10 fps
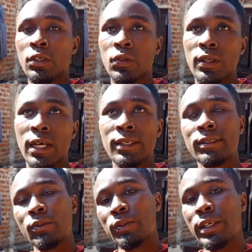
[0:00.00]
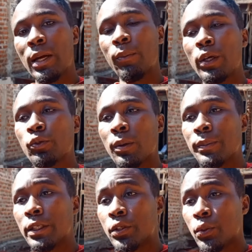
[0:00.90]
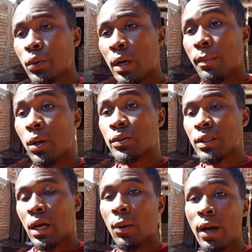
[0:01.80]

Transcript: So guys, today I'm going to update you about our